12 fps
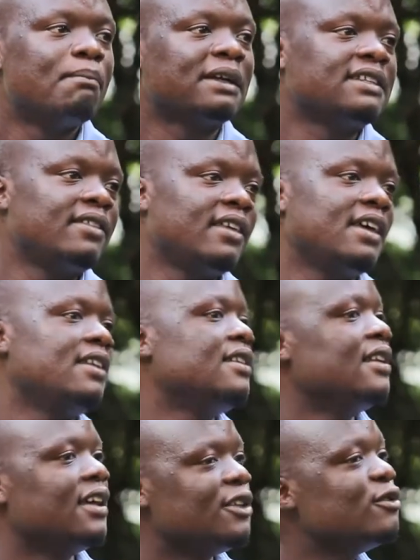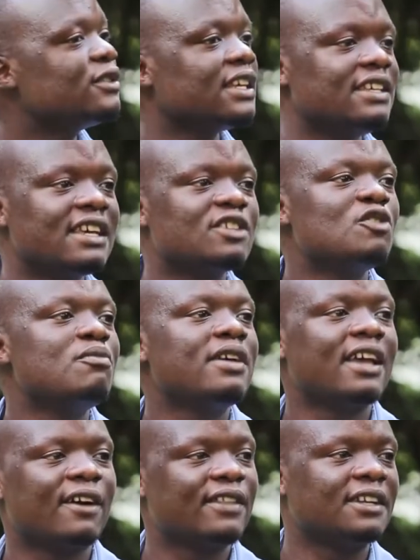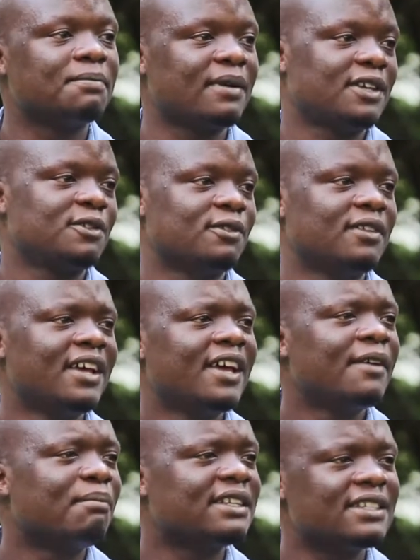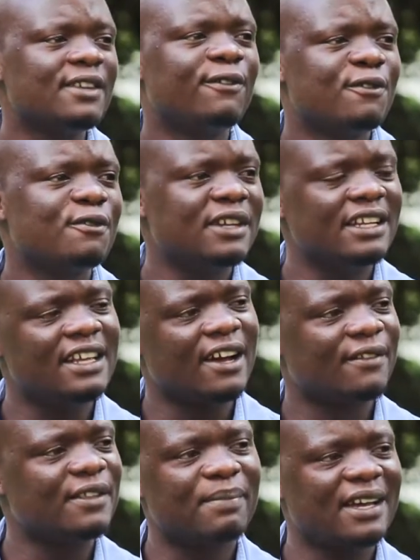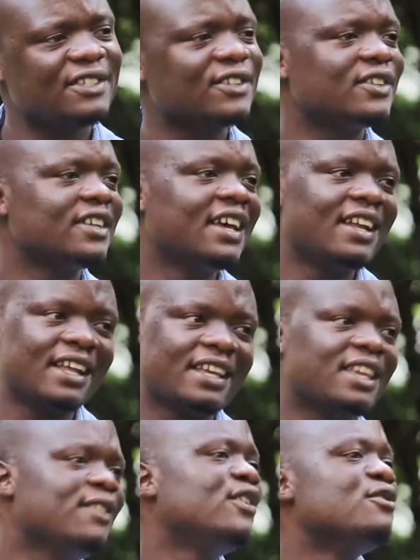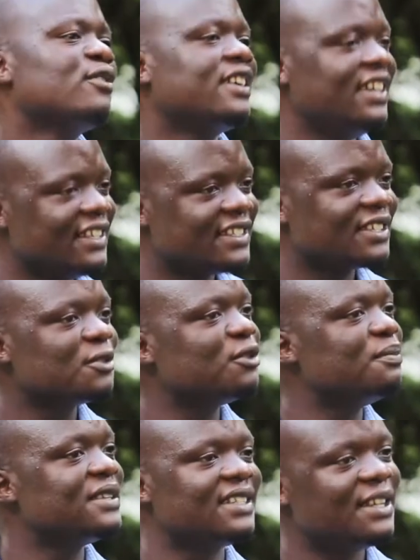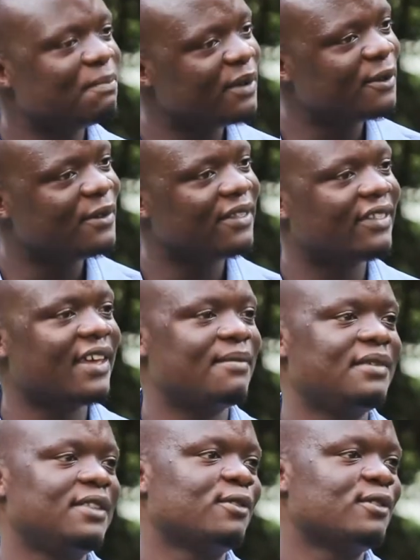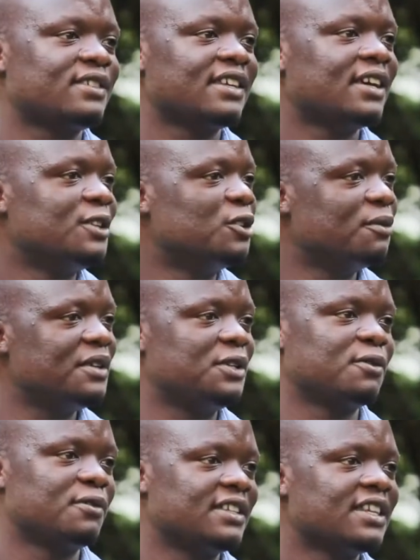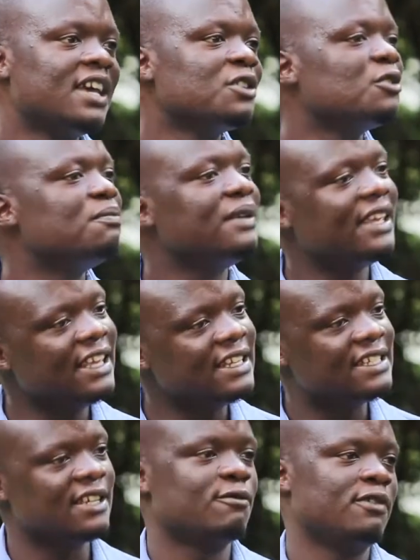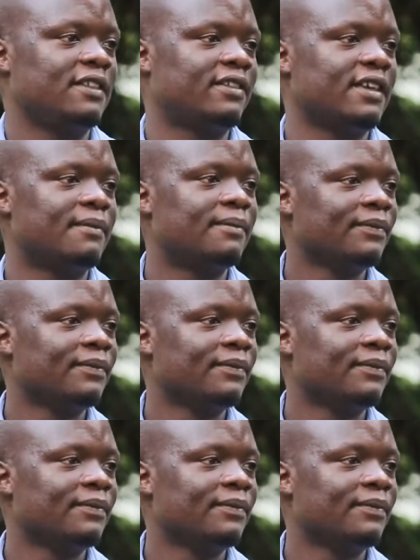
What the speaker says: But then you say, yes, you may have that passion. But if you really have the passion, like, even your kids should be sleeping with them in those dormitories, should be eating with them.